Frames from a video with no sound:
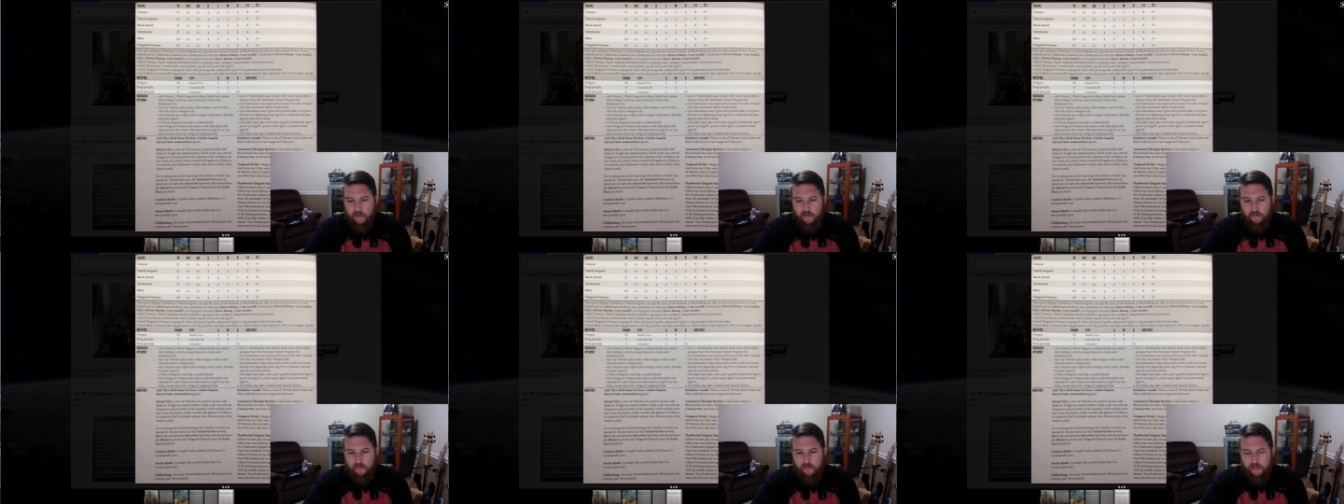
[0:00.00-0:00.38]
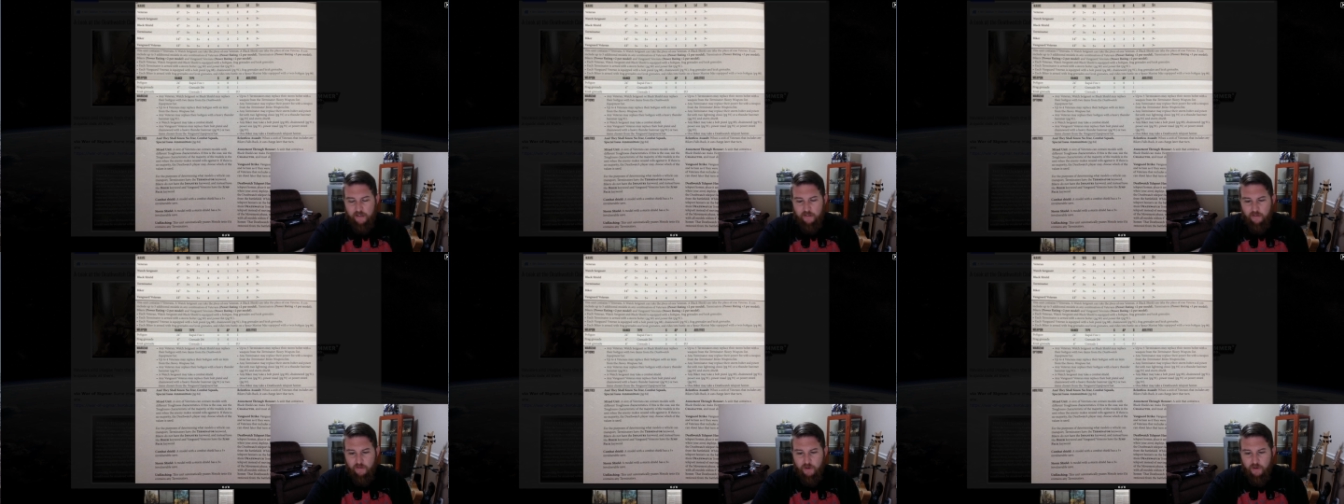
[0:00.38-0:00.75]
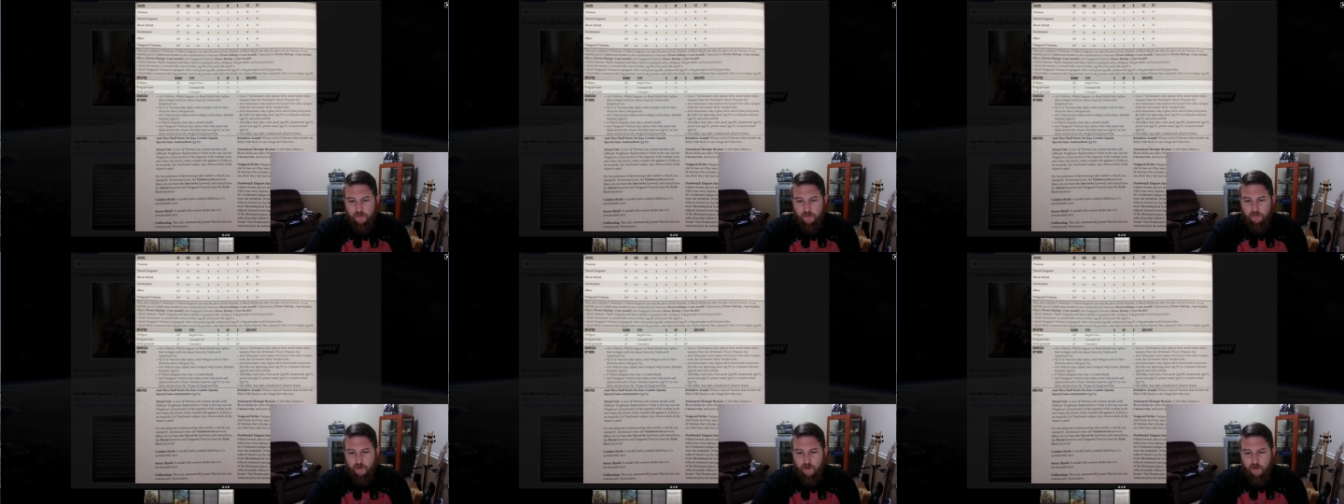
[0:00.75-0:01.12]
So let's scroll
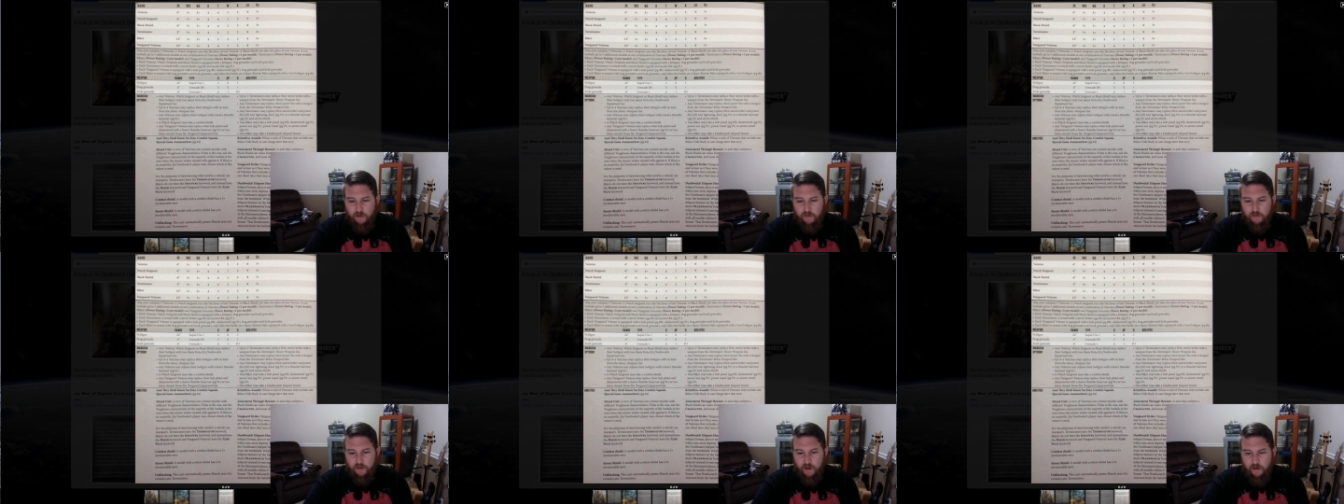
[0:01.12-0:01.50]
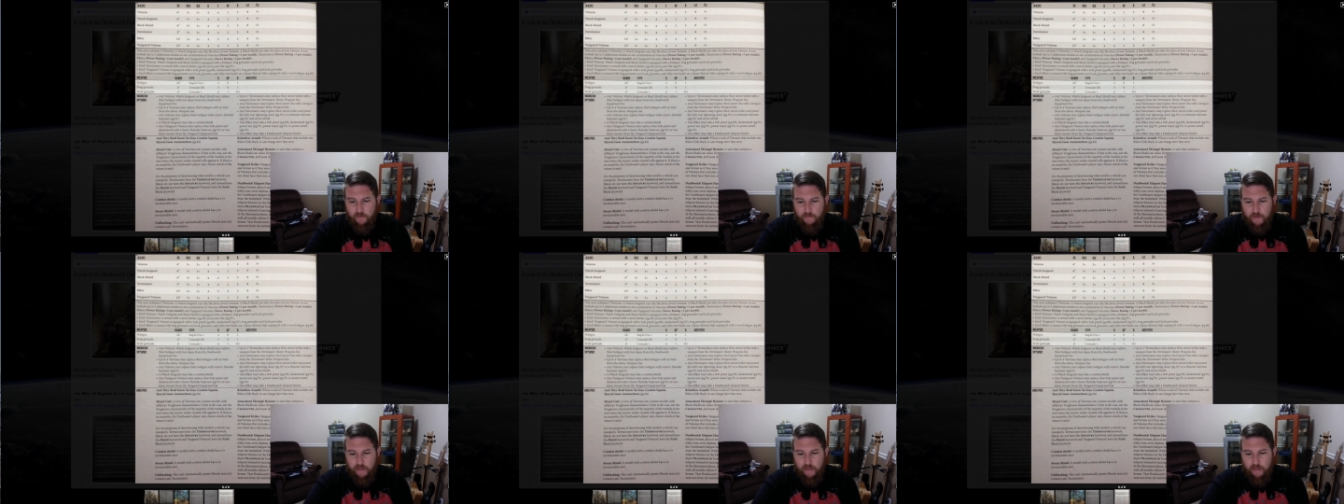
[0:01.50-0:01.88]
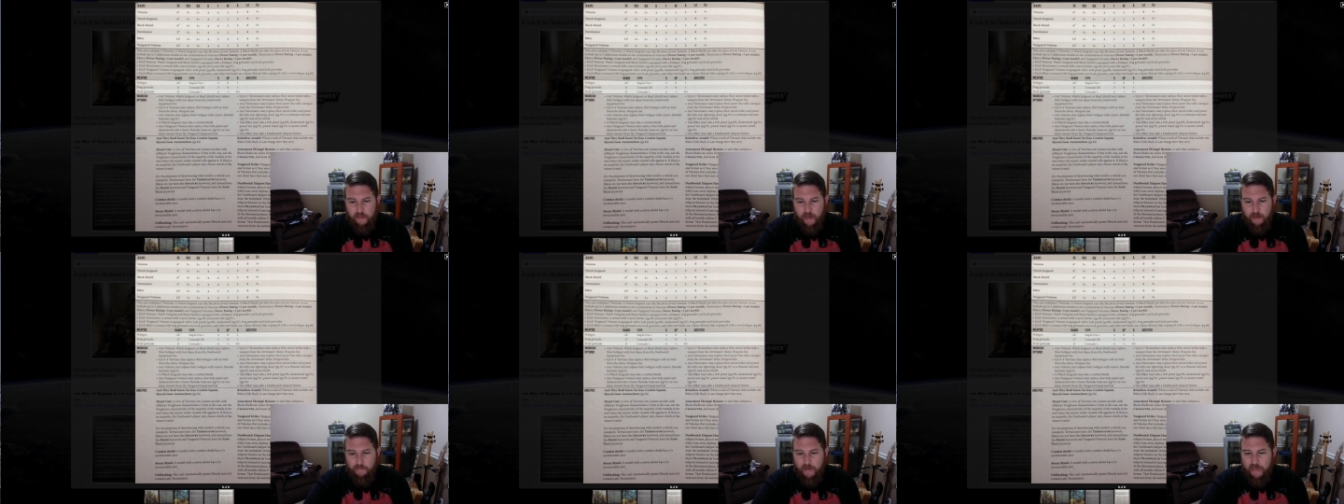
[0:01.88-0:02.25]
through. So
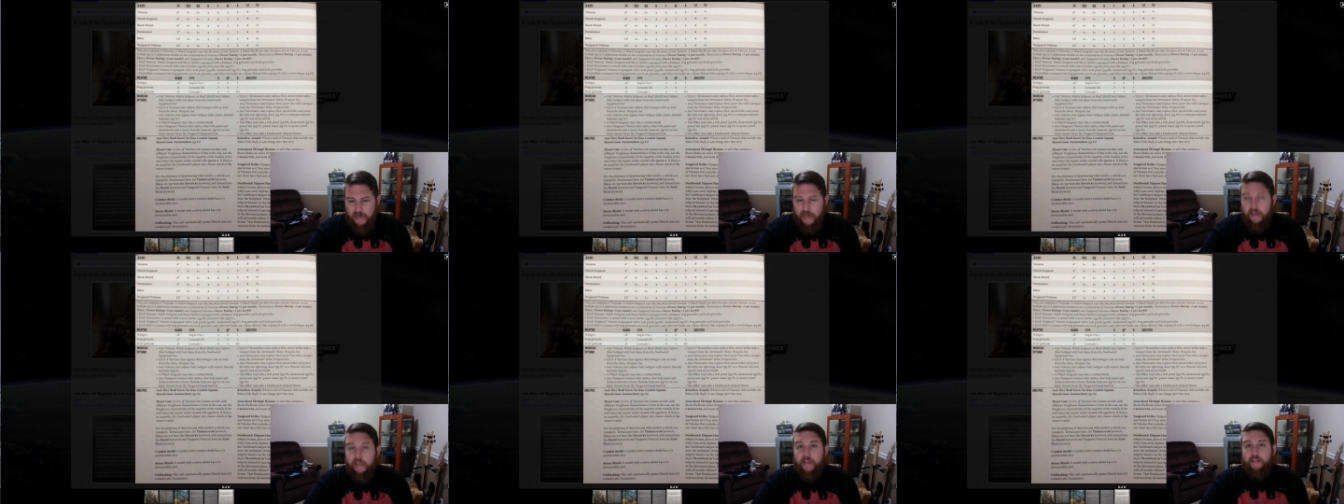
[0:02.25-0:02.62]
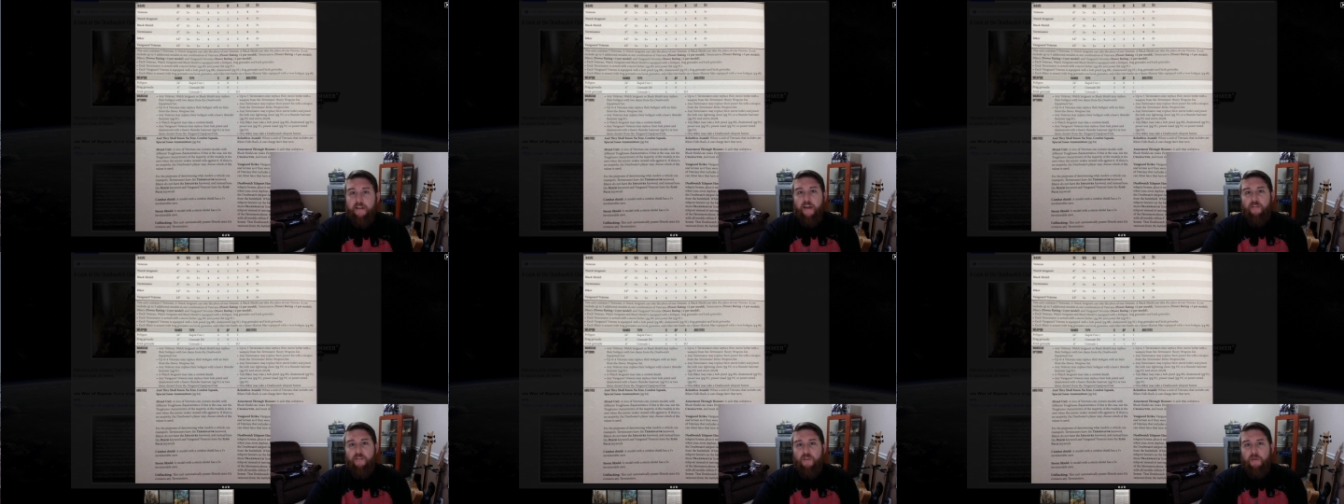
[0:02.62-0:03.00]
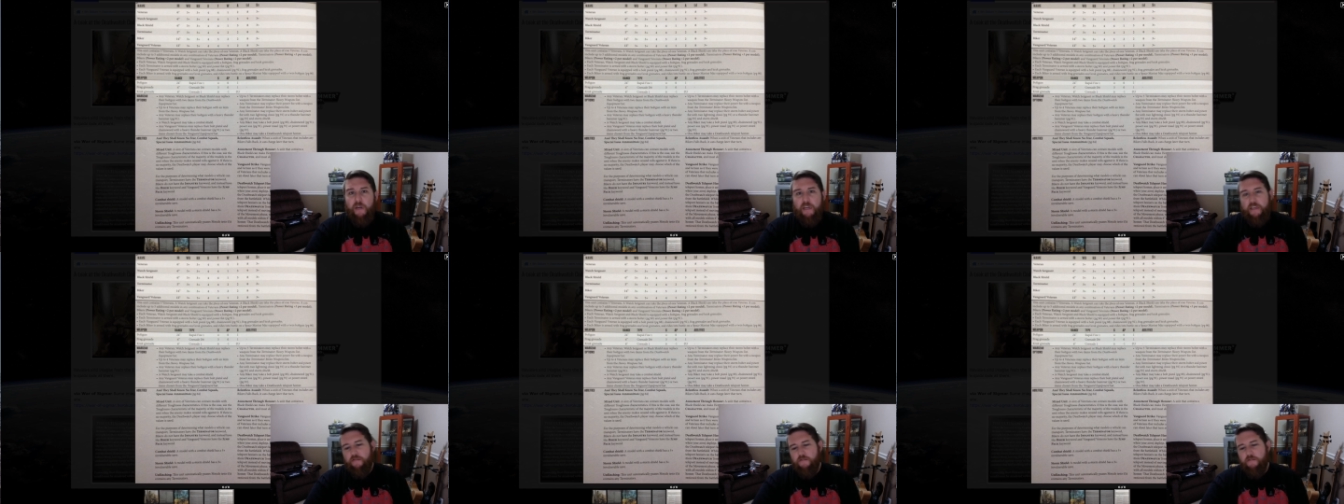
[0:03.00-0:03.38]
I might not get to
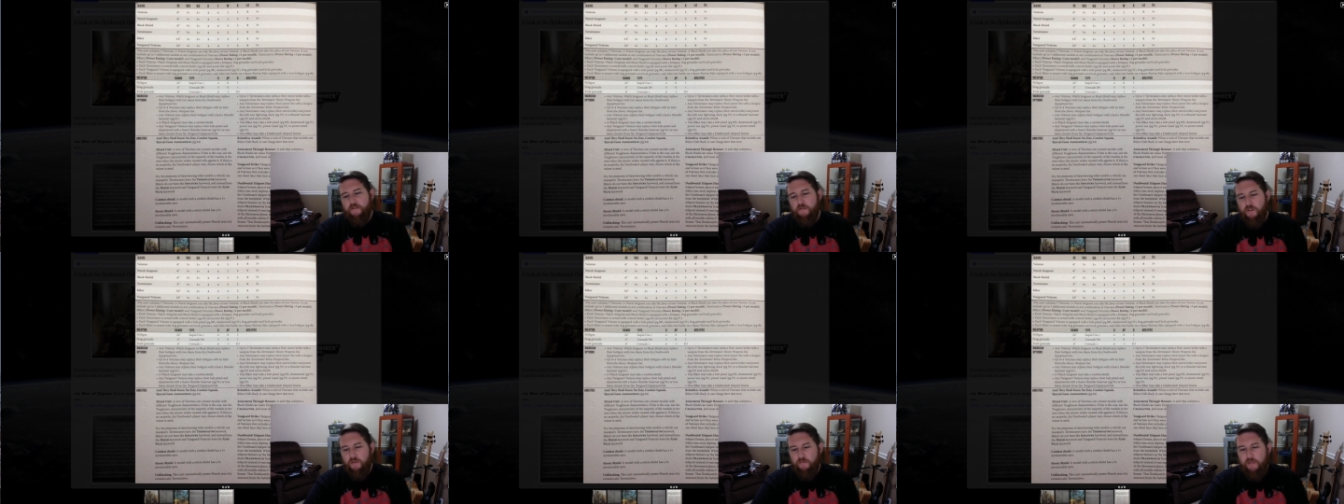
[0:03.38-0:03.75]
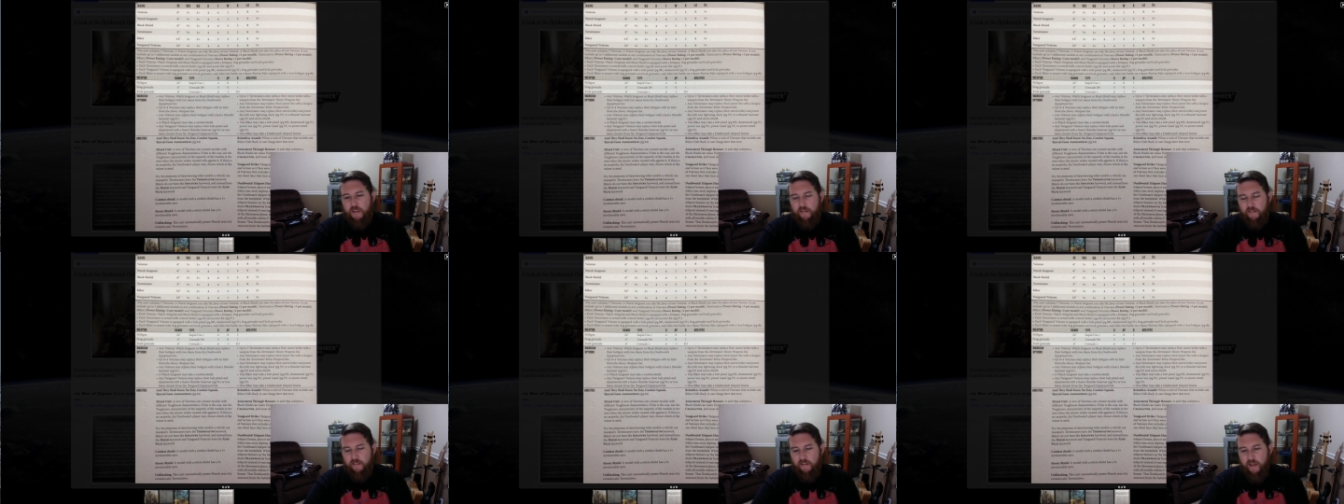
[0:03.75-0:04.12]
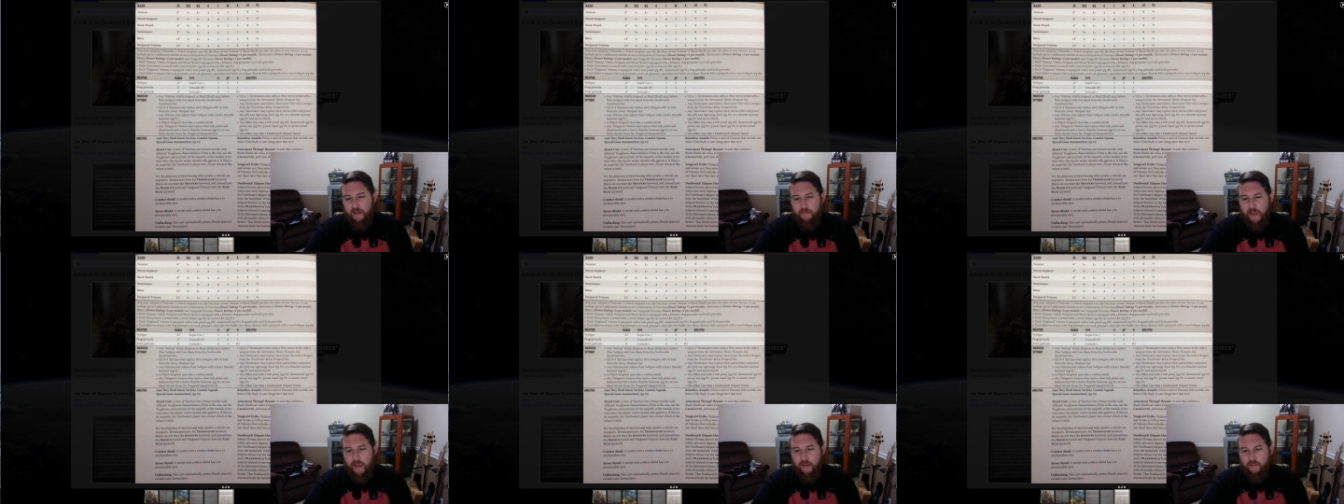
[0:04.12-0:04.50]
everybody, as YouTube doesn't
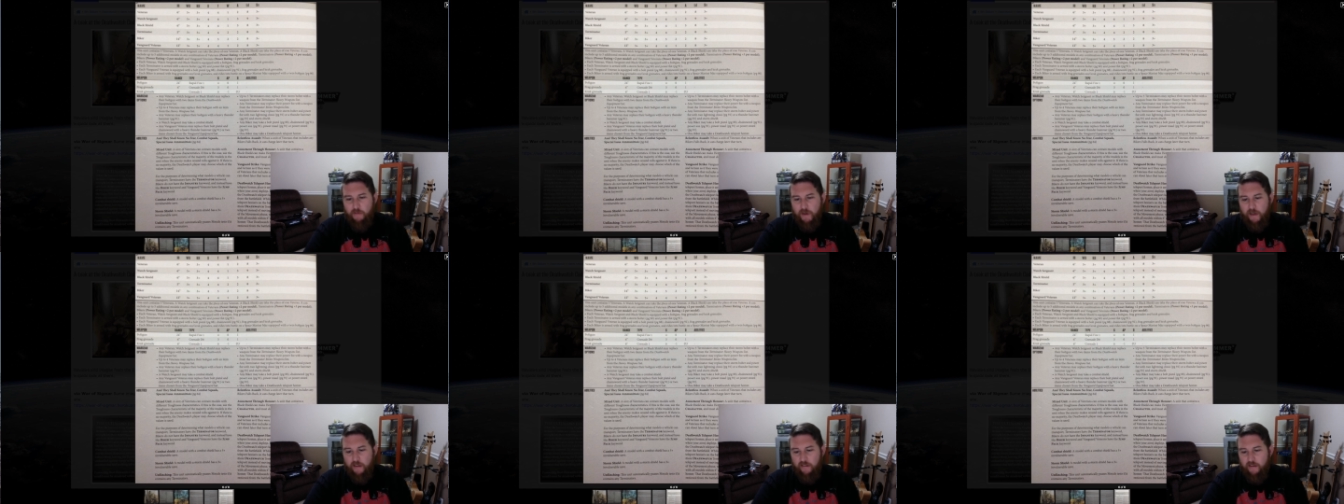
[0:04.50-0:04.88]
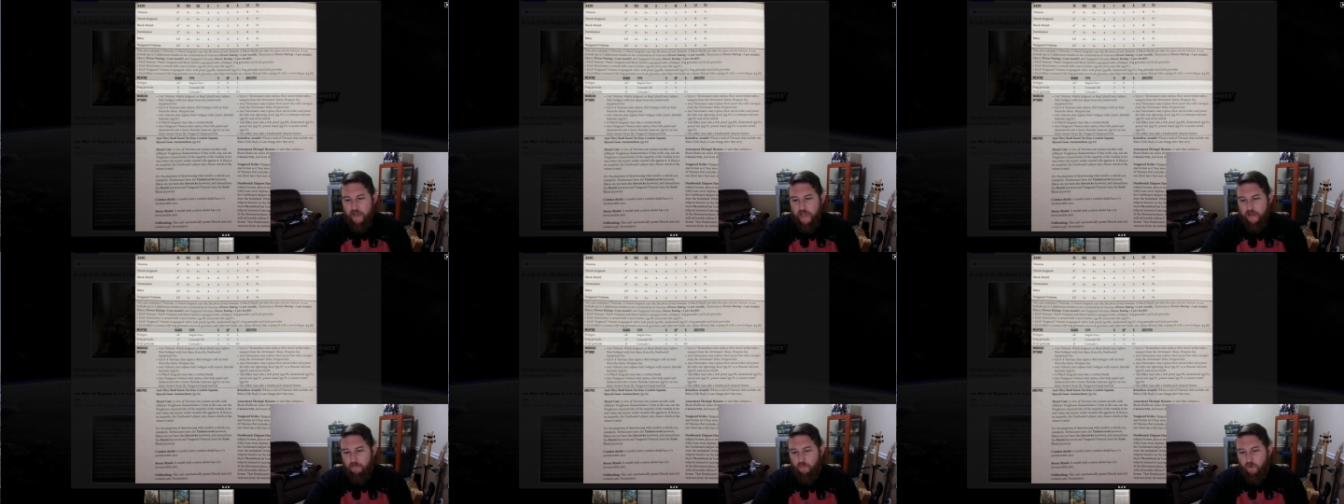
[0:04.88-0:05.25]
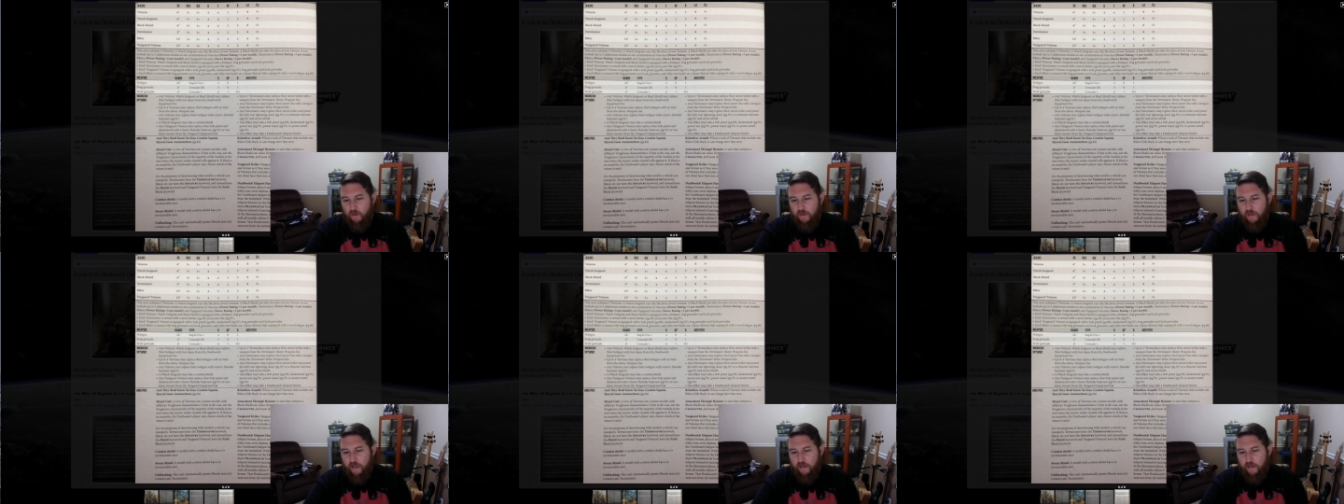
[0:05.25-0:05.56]
tell me everybody's name when they